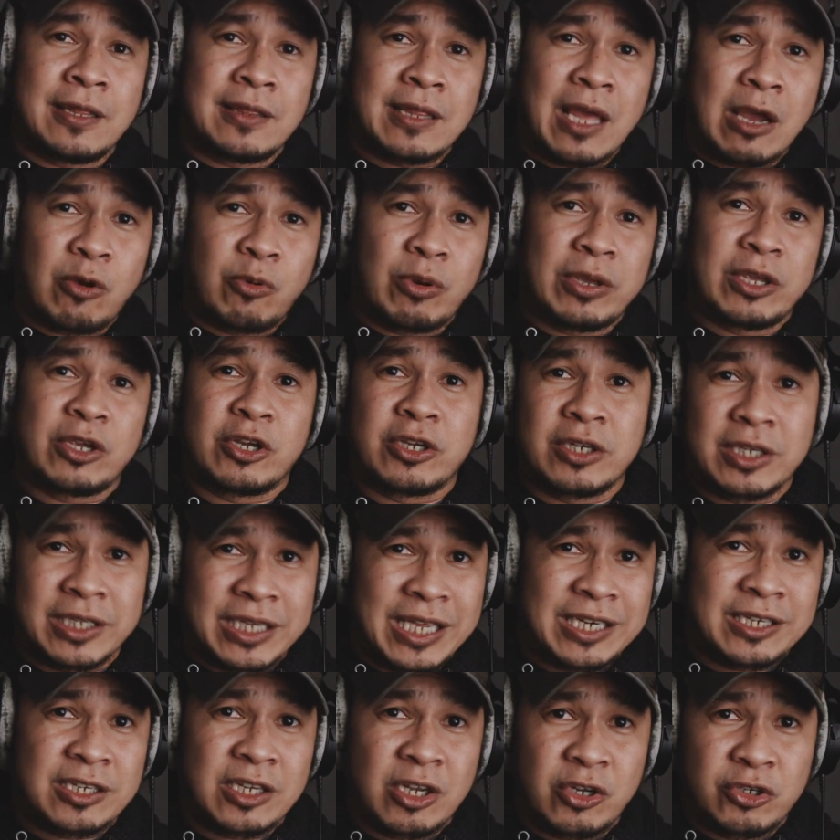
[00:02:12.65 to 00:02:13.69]
That way you're going
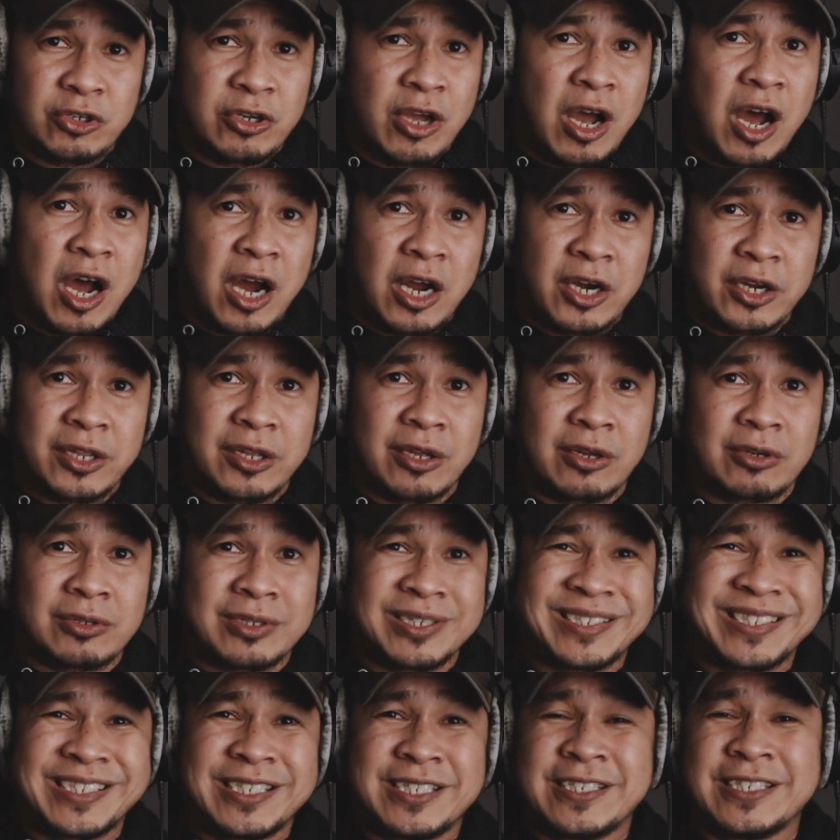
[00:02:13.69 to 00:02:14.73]
to get good audio.
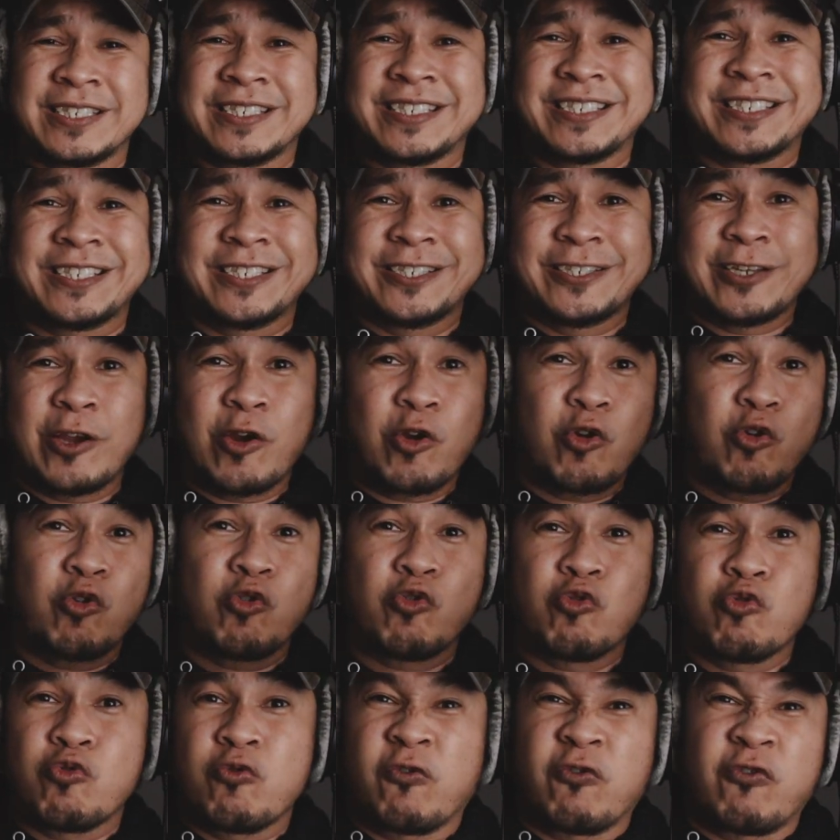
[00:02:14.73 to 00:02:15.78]
It's
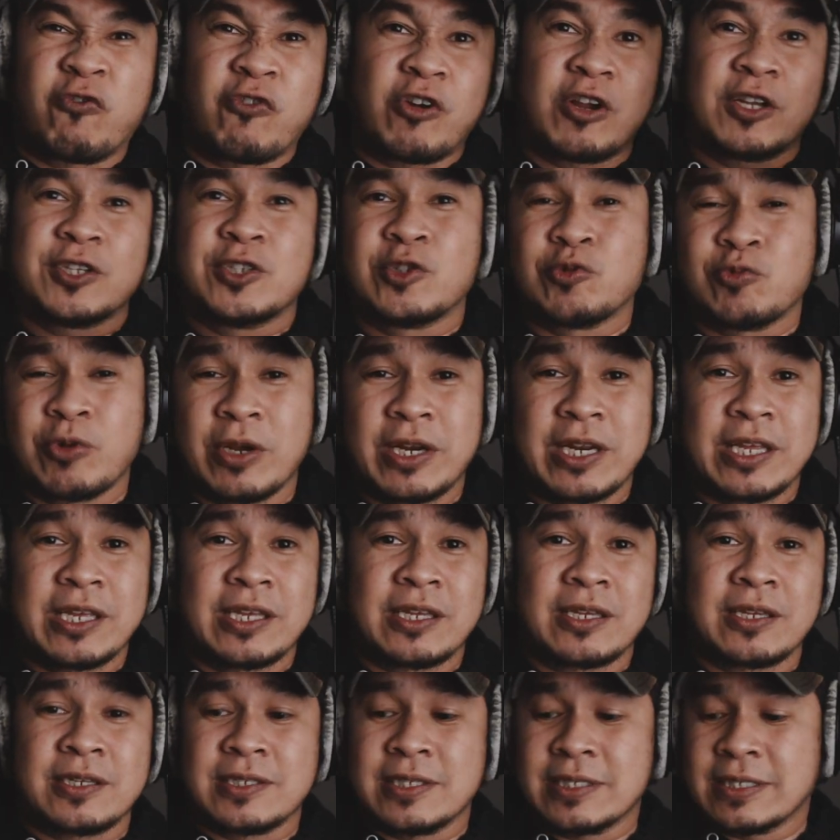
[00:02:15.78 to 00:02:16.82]
so frustrating
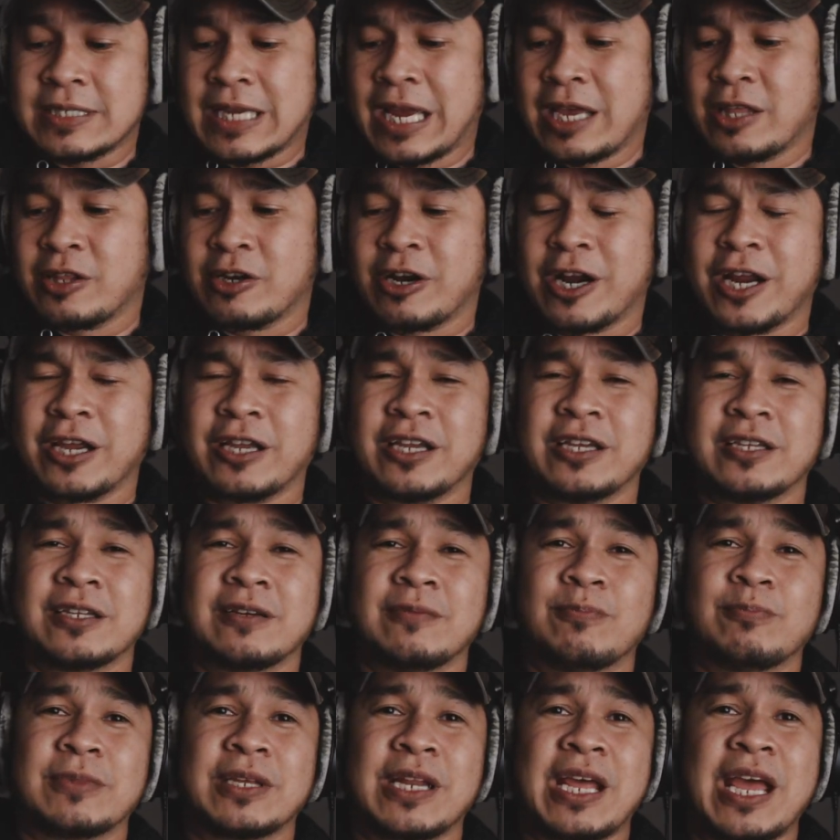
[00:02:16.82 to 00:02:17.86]
because it's either I'm
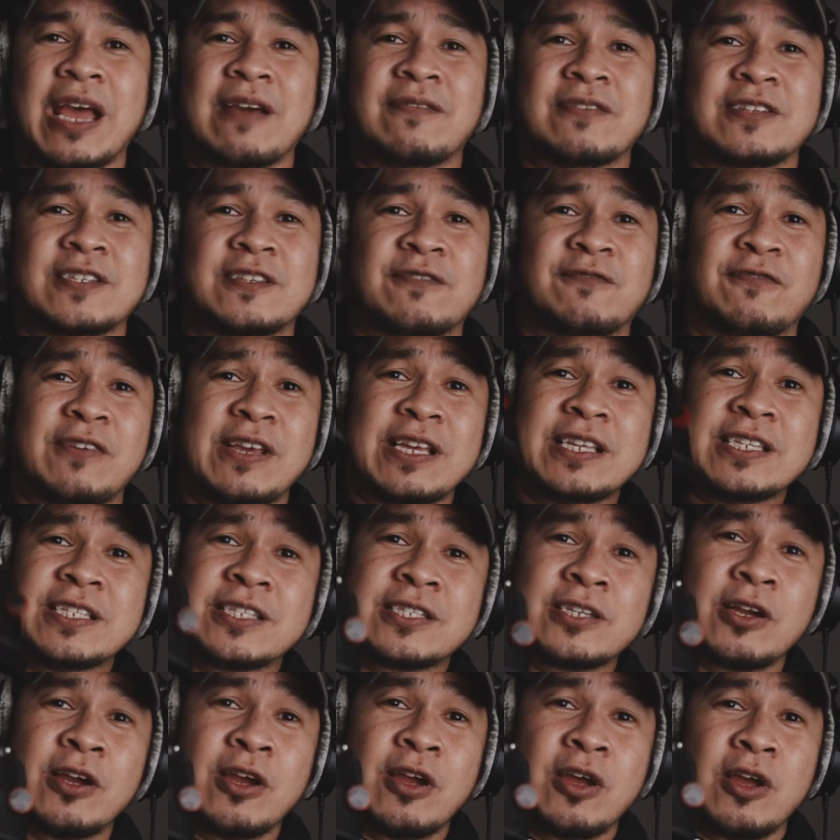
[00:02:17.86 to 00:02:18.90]
going to have this
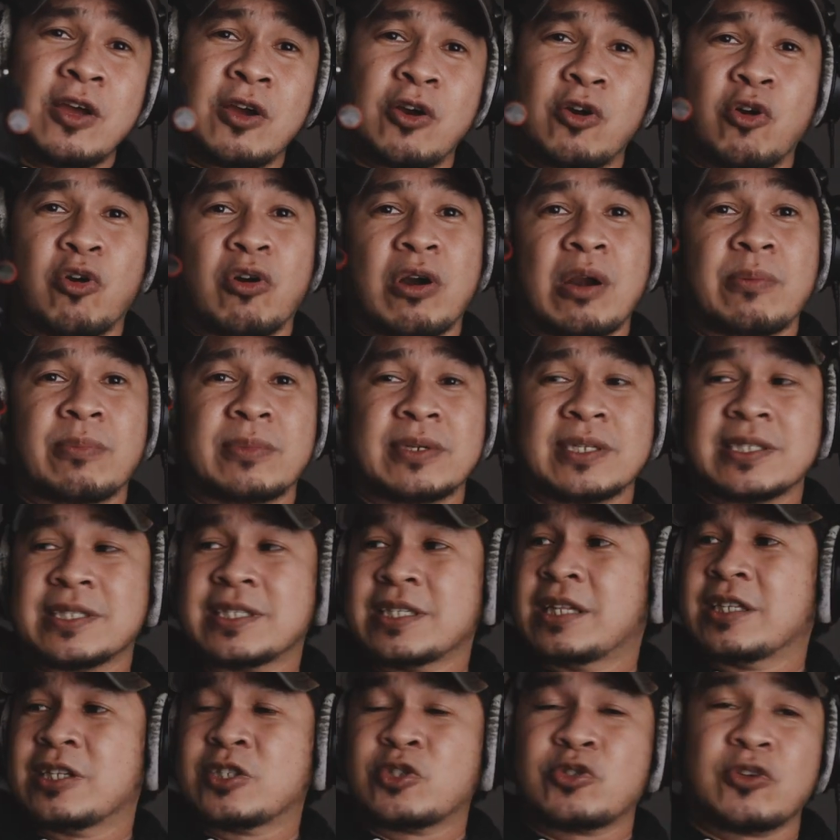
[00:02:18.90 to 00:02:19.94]
fixed or I'm going to
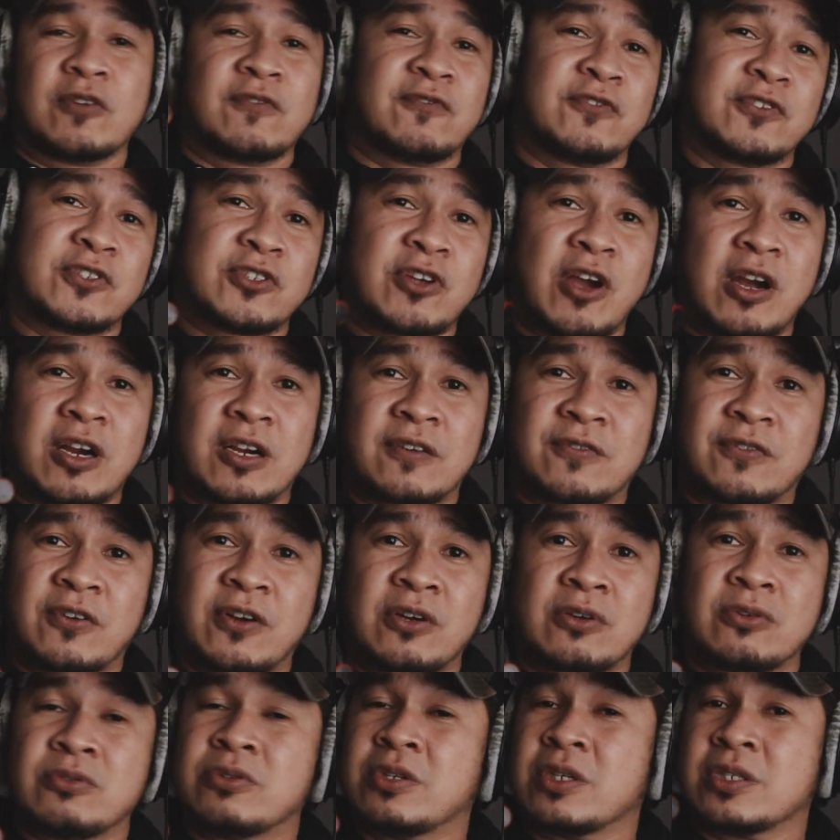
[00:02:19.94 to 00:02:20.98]
sell this to a
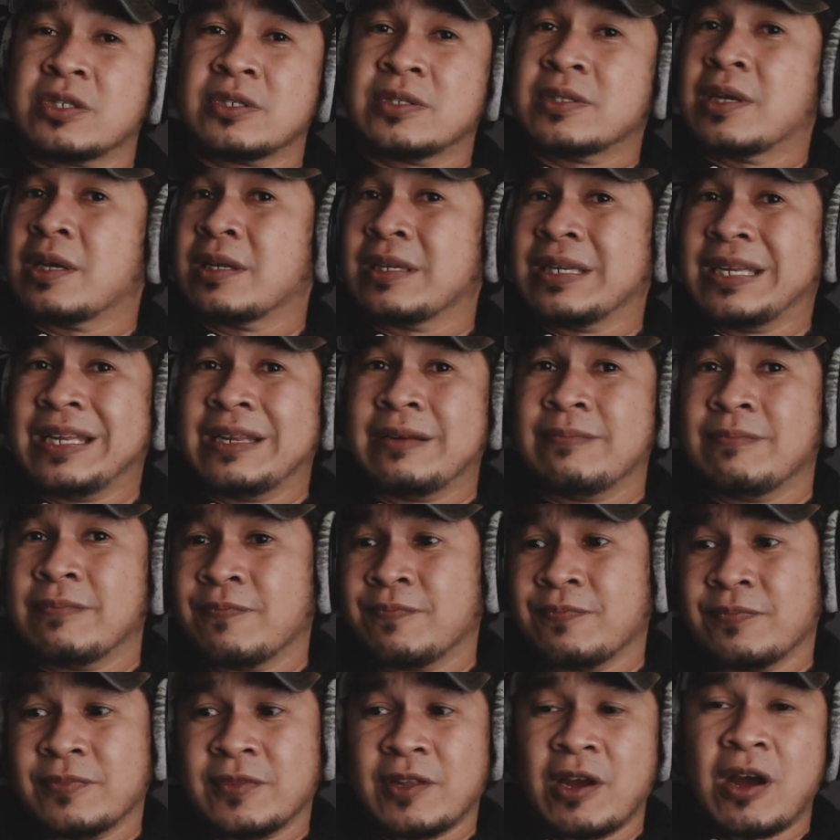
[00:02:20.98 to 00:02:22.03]
photographer who does not need
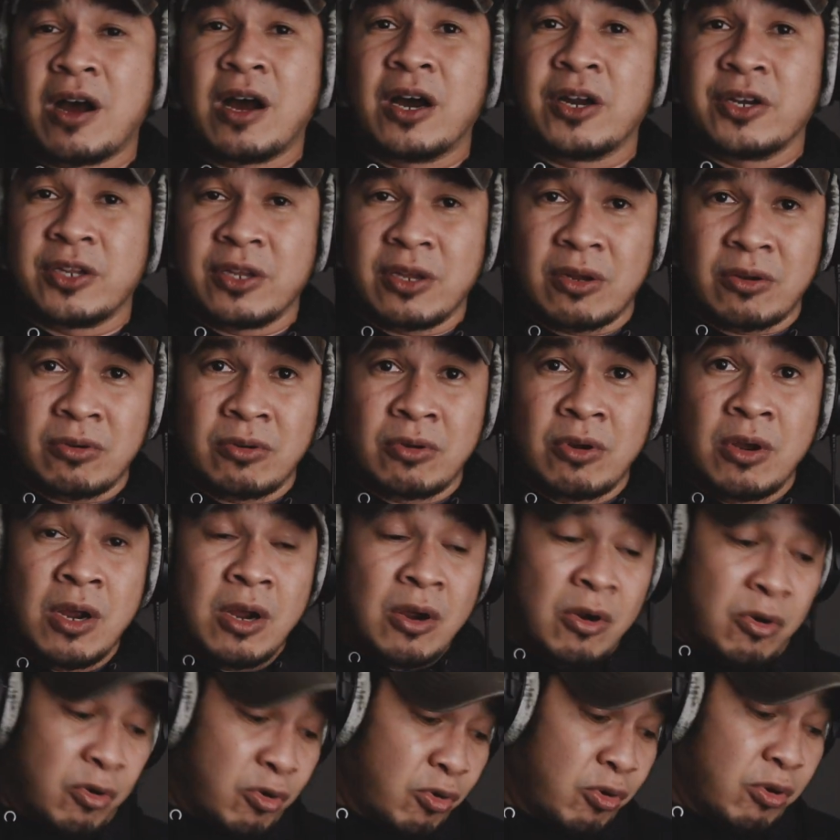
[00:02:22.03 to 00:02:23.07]
the audio.
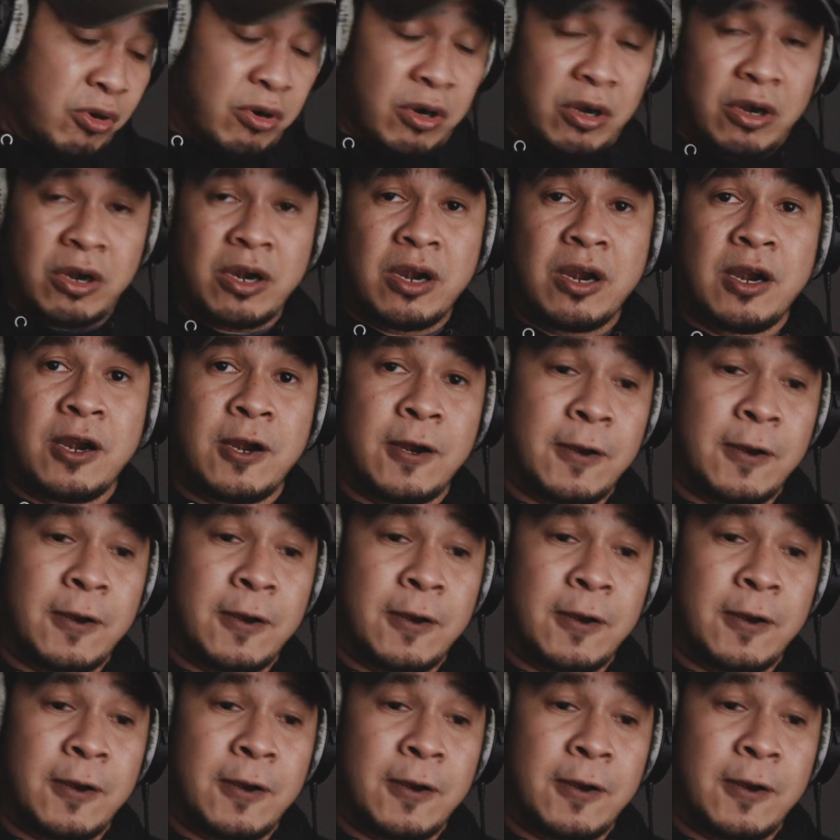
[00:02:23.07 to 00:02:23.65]
Or